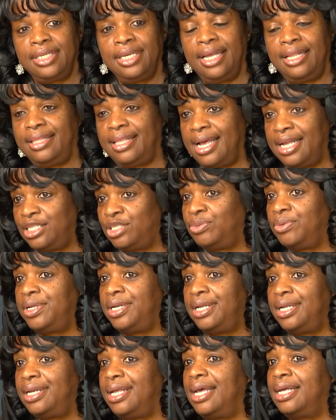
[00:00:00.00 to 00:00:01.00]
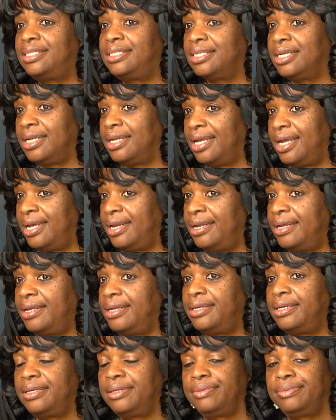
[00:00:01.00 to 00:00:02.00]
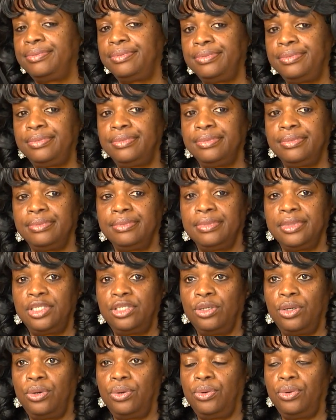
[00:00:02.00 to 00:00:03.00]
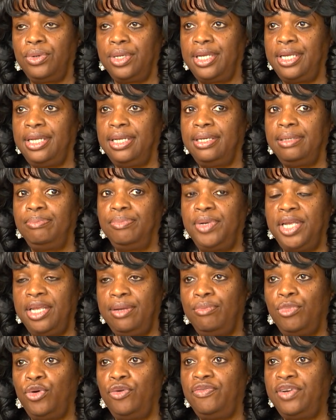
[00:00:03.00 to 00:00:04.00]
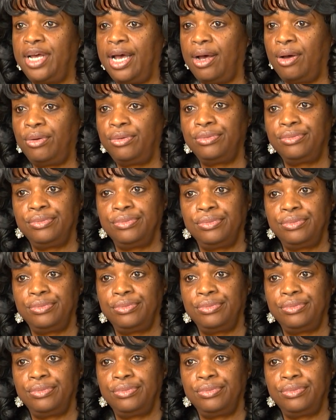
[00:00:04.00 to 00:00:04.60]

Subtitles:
And that's when it escalated. So he moved out,